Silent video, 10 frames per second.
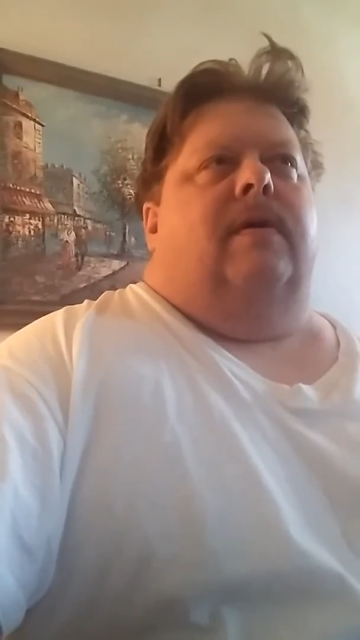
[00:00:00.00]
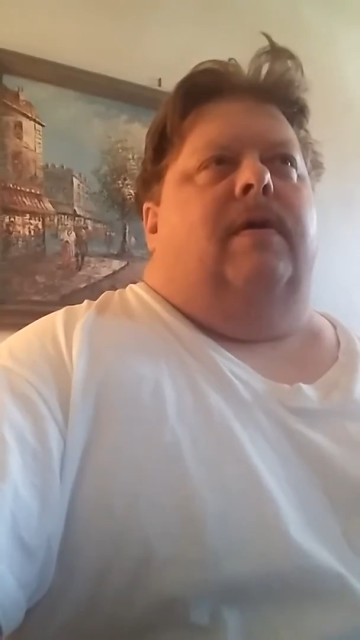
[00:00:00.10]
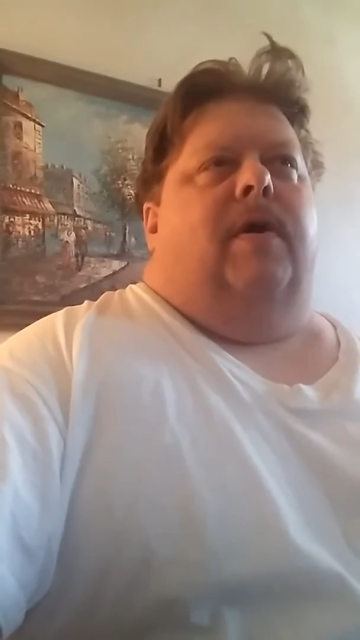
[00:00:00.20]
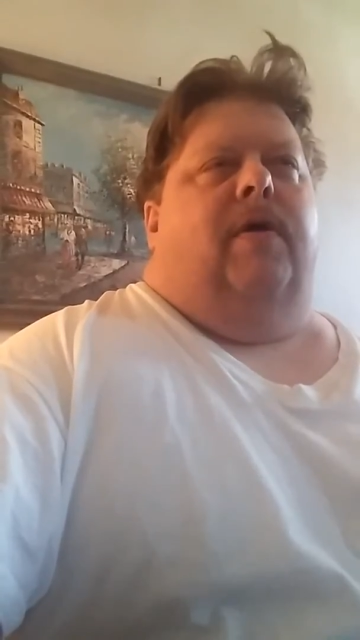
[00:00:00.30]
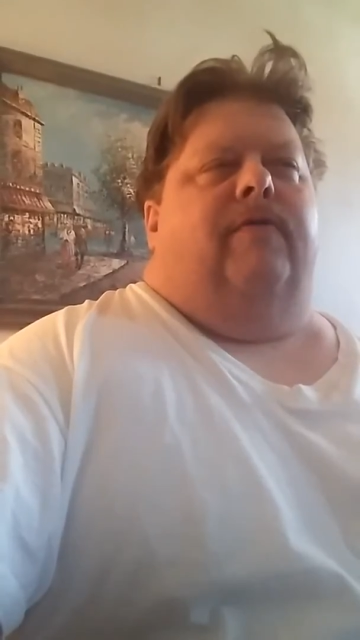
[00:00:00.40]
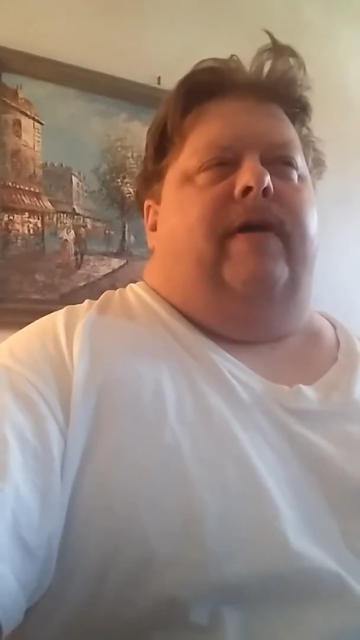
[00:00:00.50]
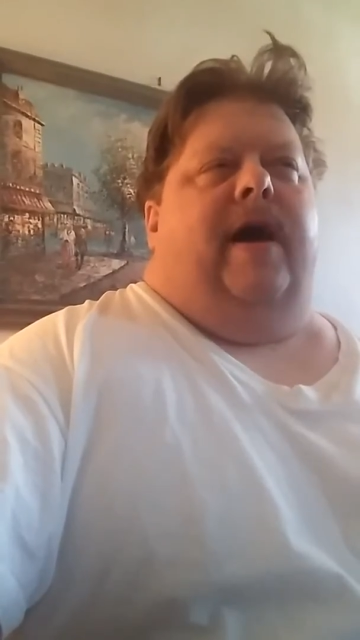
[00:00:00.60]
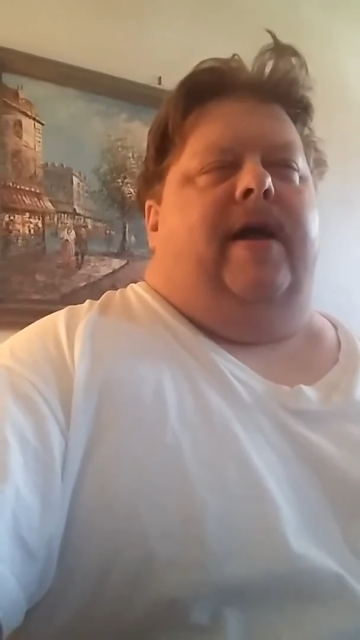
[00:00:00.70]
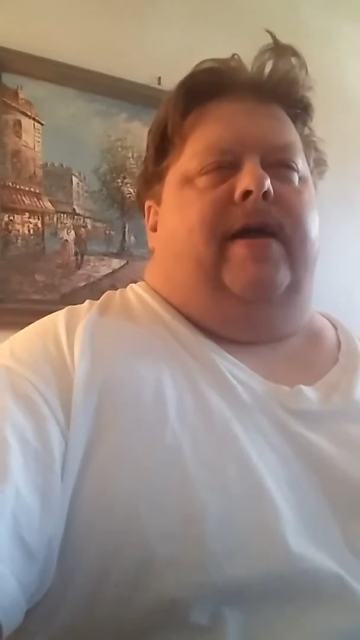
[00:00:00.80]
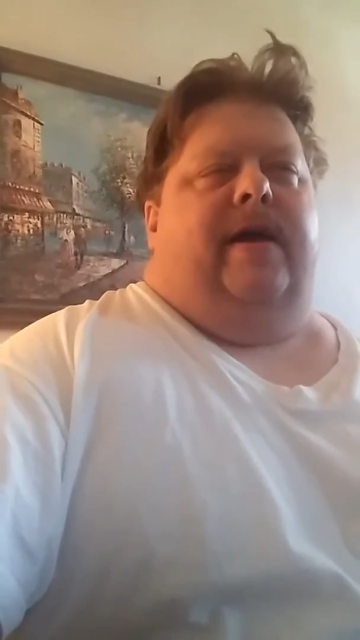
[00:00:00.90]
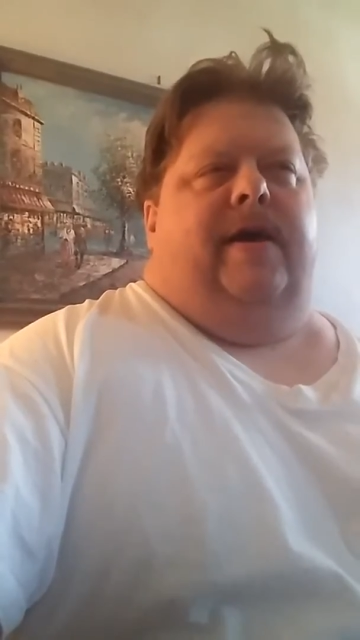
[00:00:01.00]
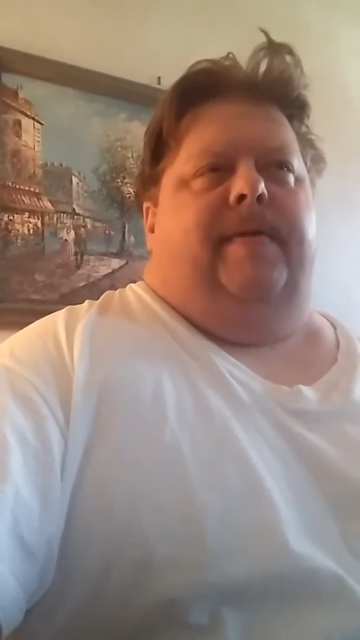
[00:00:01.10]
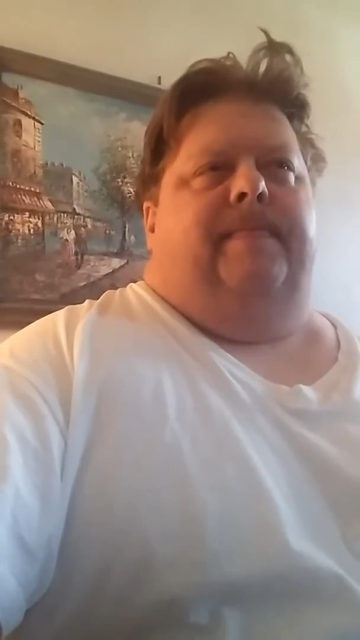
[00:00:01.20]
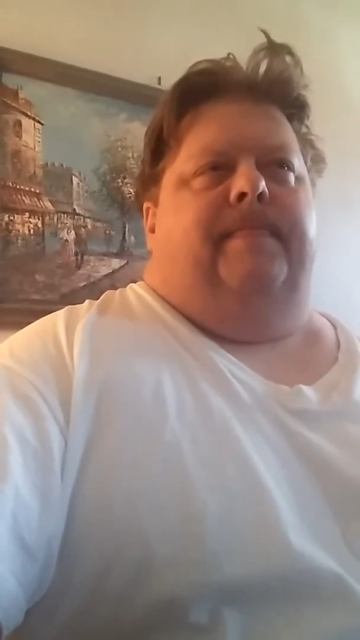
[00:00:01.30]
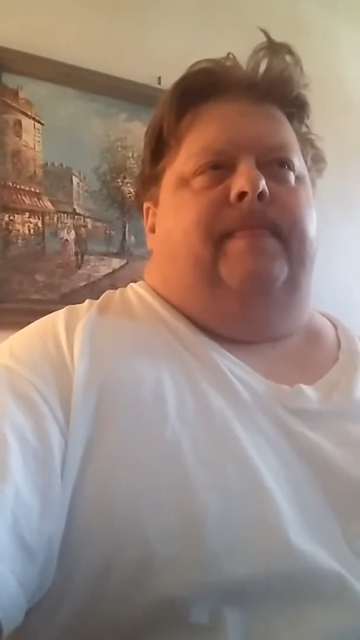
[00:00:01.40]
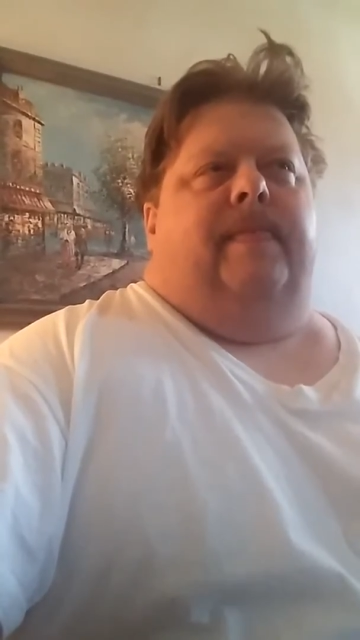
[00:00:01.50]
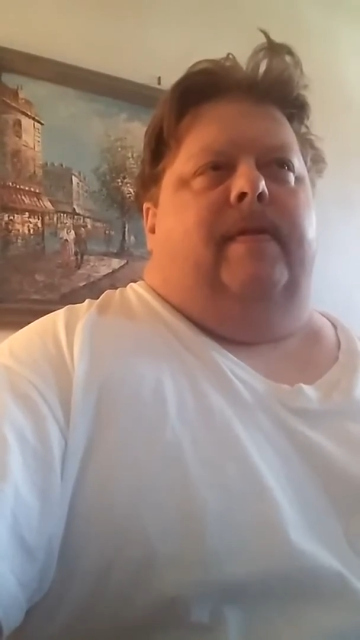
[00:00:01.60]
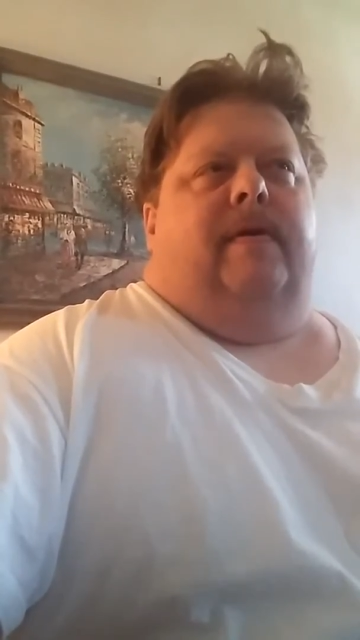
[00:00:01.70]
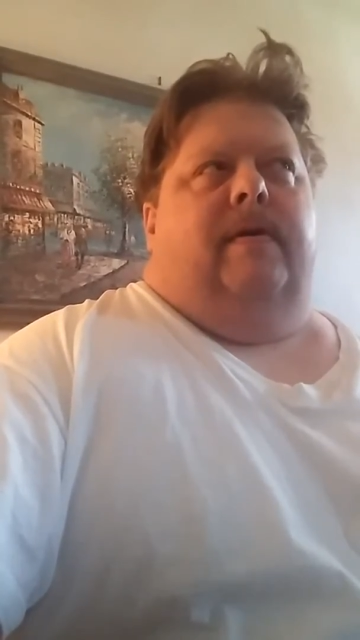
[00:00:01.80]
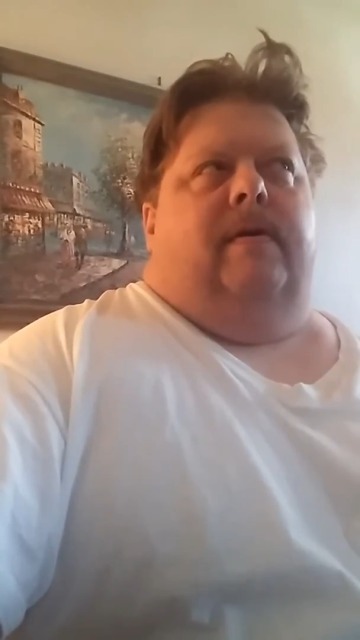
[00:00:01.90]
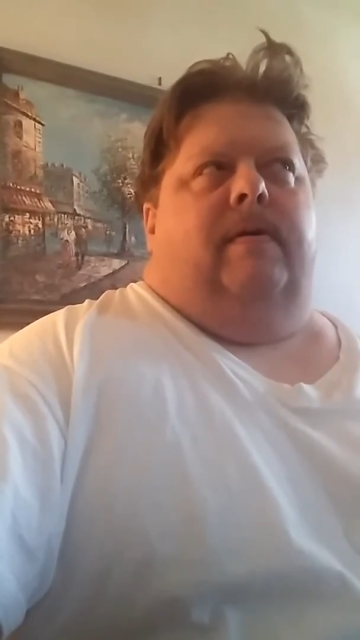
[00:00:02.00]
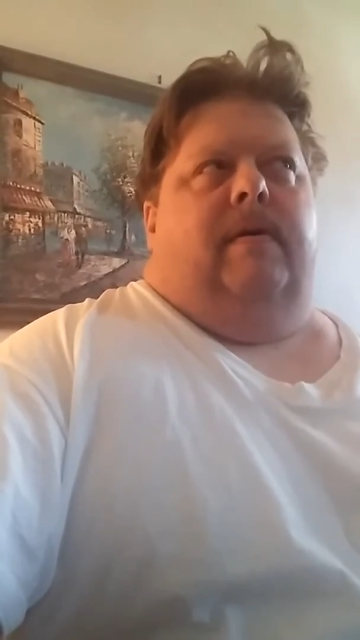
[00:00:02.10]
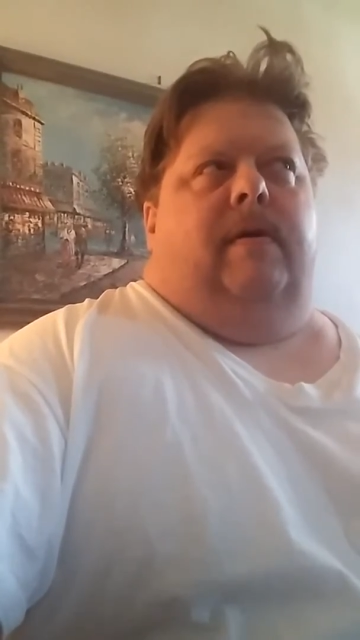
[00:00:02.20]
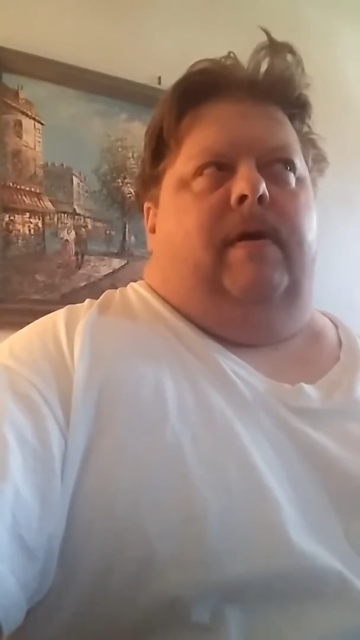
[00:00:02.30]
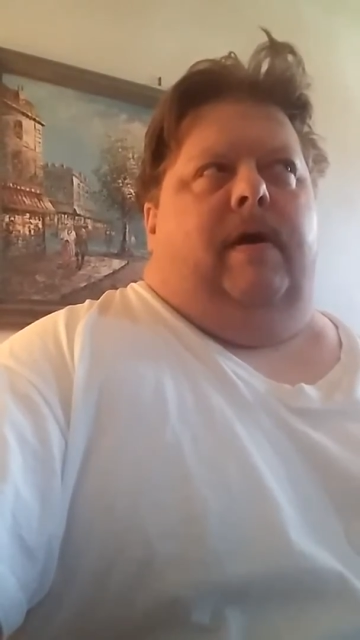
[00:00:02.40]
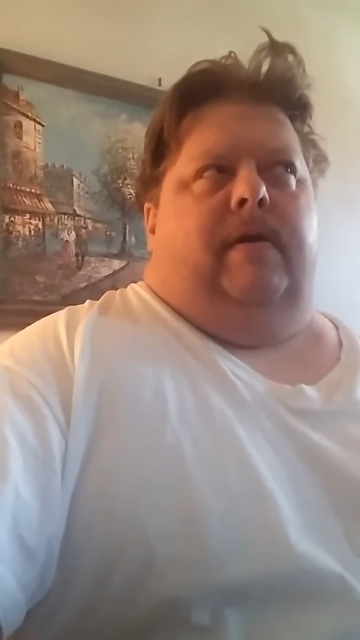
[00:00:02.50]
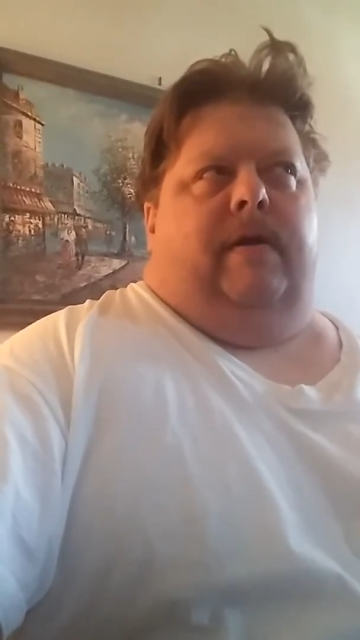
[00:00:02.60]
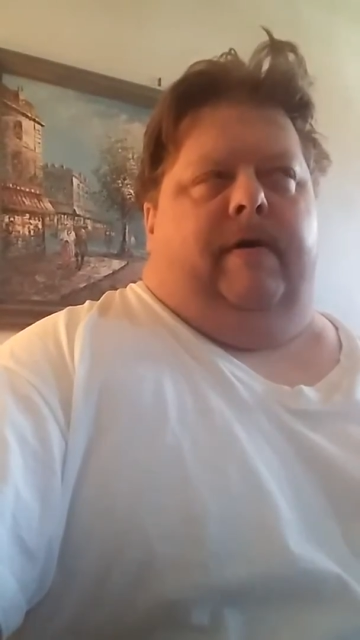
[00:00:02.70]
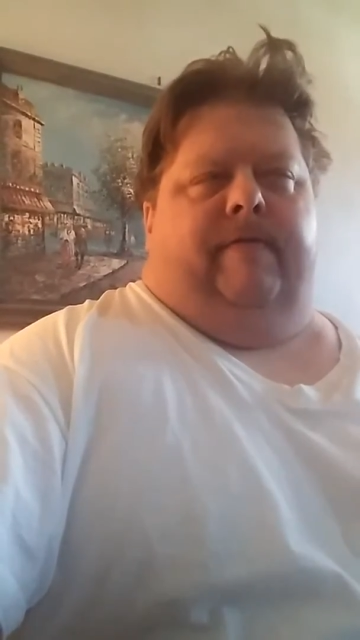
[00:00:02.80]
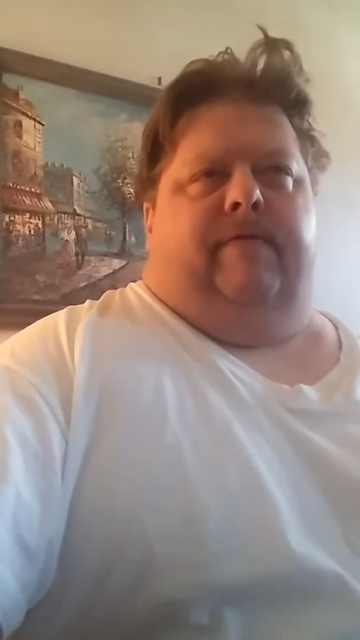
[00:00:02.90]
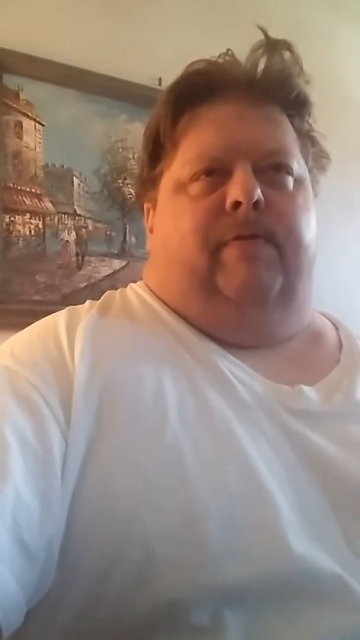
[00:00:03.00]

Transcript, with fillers: Hopefully I get enough to